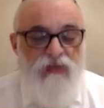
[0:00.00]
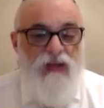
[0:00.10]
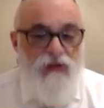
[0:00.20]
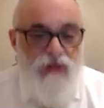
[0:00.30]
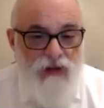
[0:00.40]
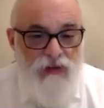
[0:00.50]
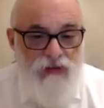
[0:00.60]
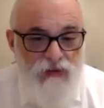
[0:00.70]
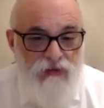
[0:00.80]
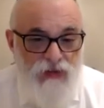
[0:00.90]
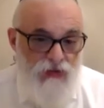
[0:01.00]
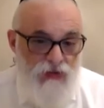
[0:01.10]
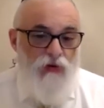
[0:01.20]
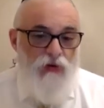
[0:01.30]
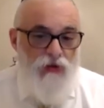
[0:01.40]
carry out the
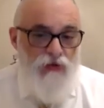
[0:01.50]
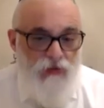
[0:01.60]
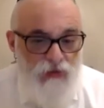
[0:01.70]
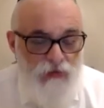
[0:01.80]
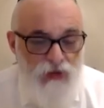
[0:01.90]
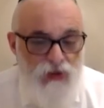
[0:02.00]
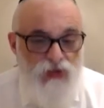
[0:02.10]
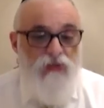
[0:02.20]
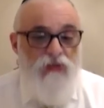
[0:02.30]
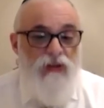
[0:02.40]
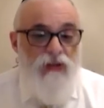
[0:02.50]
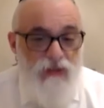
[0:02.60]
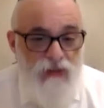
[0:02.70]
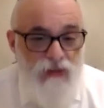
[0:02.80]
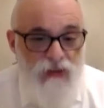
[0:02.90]
story of Avodah Marishon
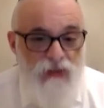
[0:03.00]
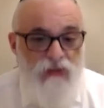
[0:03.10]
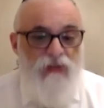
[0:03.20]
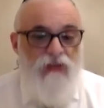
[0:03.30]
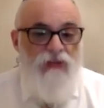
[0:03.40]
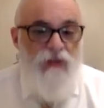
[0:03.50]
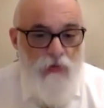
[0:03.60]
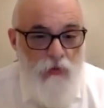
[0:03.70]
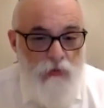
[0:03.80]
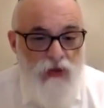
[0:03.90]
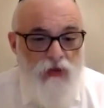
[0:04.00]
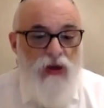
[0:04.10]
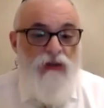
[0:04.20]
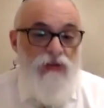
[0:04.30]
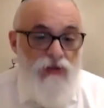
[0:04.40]
in the appropriate
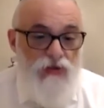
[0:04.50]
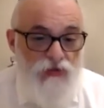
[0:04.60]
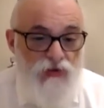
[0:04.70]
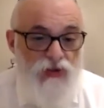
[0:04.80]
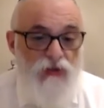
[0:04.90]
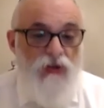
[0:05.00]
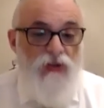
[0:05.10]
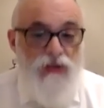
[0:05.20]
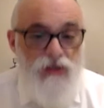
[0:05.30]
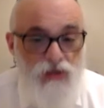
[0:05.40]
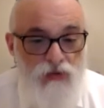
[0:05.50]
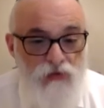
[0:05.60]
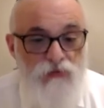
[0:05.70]
way, le'yishev v'shaloy le'yishev.